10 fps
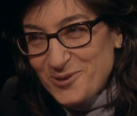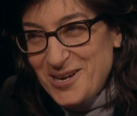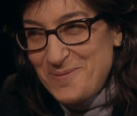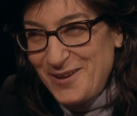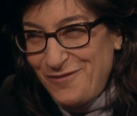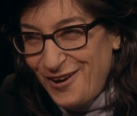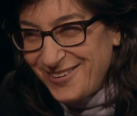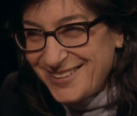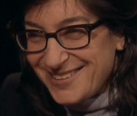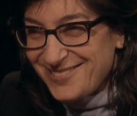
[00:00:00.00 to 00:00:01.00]
going to be
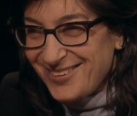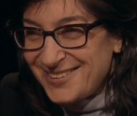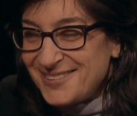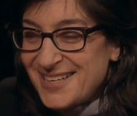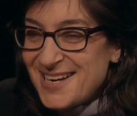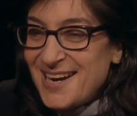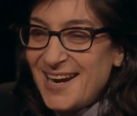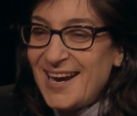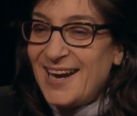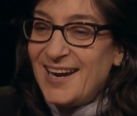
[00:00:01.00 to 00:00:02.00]
falling to the ground.
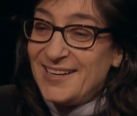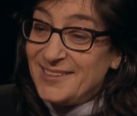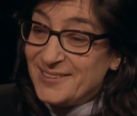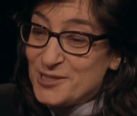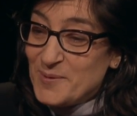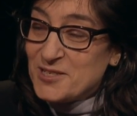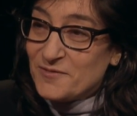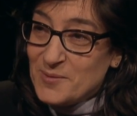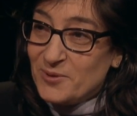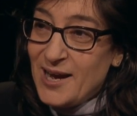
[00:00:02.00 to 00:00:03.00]
And in the space of a
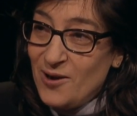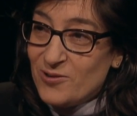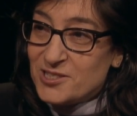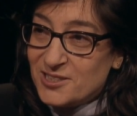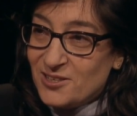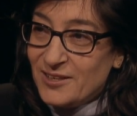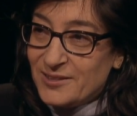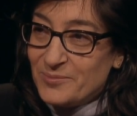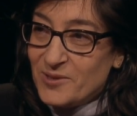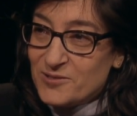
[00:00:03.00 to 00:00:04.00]
couple hours, he taught
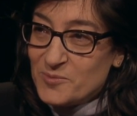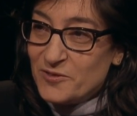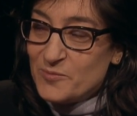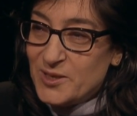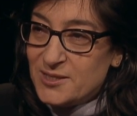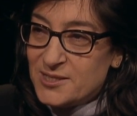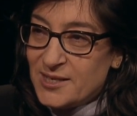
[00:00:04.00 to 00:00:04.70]
them those movements.